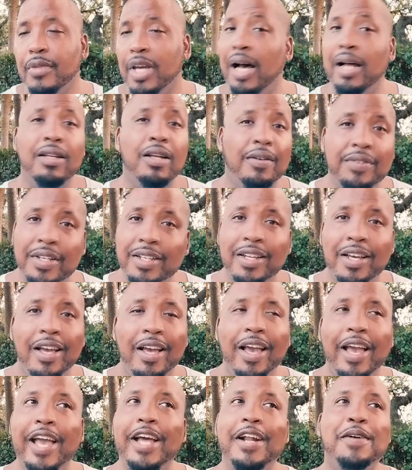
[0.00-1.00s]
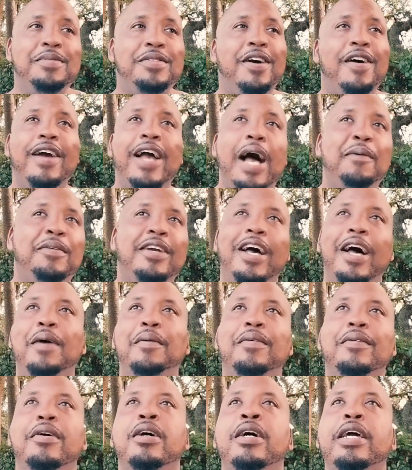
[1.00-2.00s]
I love it, and I'm sorry I'm,
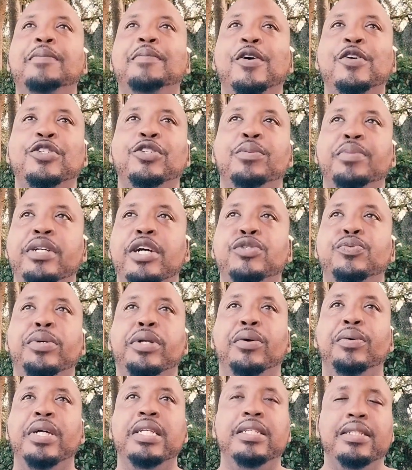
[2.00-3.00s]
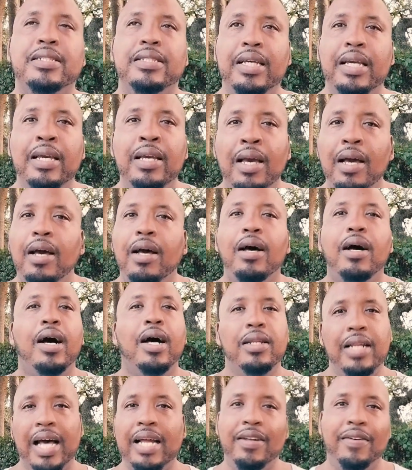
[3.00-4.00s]
I'm emotional because we don't get to see
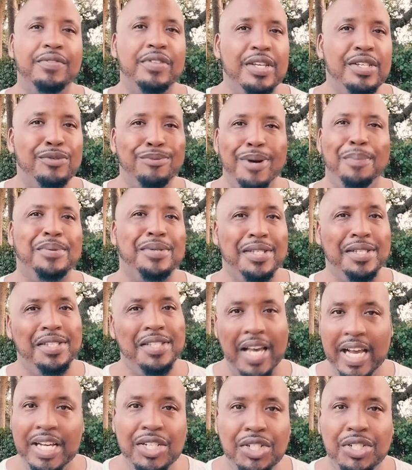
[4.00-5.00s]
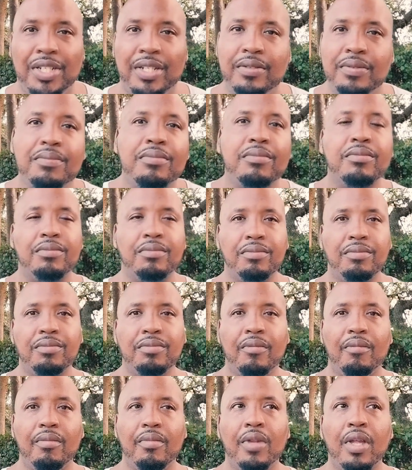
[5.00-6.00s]
a lot of this representation
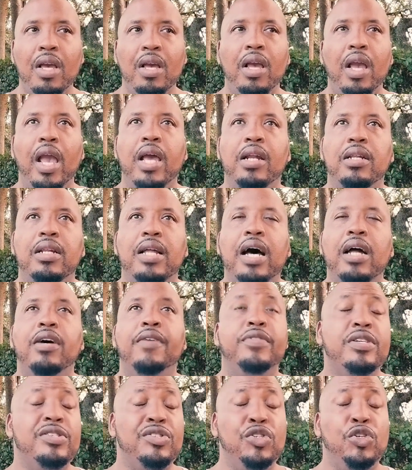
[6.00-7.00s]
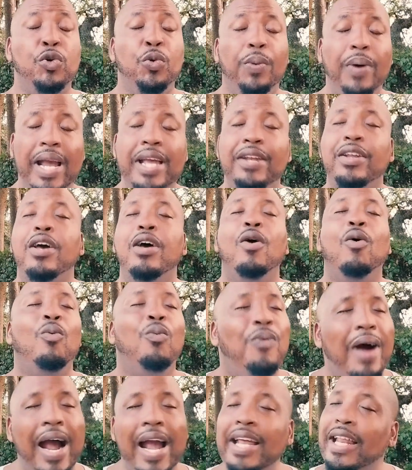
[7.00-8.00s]
and a lot of this great
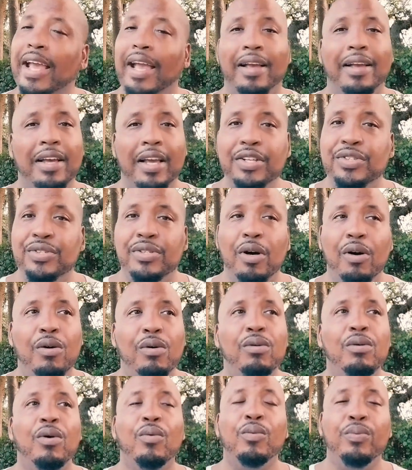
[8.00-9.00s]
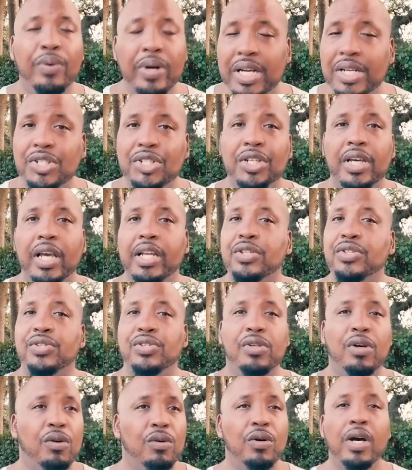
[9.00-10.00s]
writing. It's so rich and it's
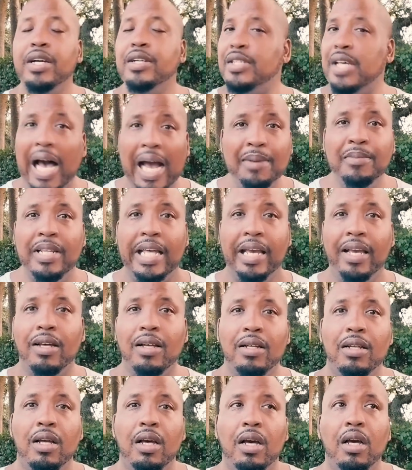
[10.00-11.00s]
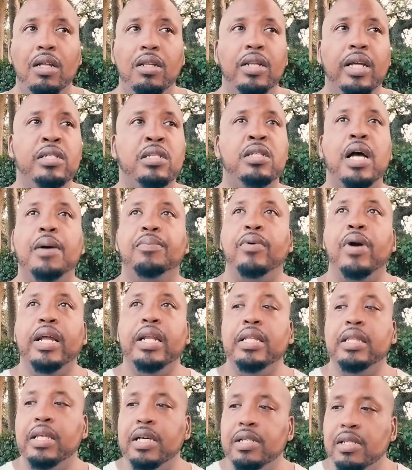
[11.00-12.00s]
so timely. Let's stop
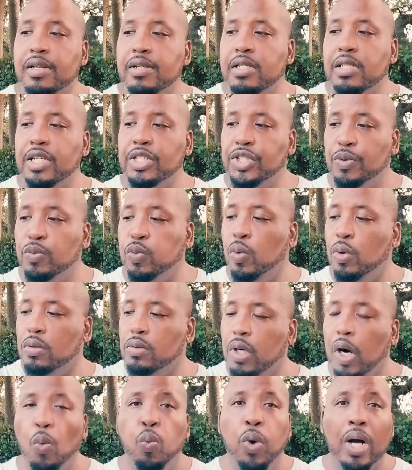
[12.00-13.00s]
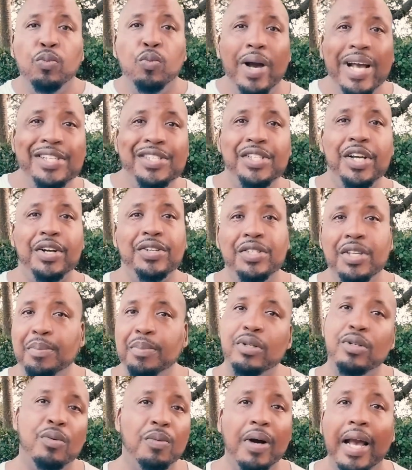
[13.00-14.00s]
writing things in such a, a one-way
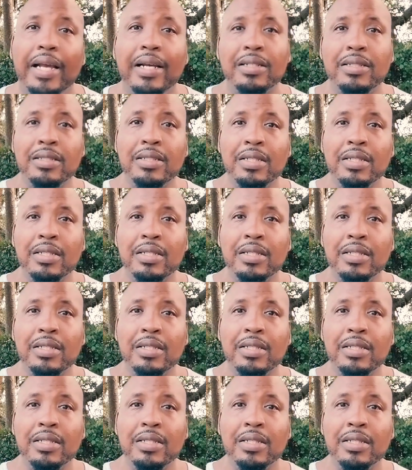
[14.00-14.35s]
stereotypical way,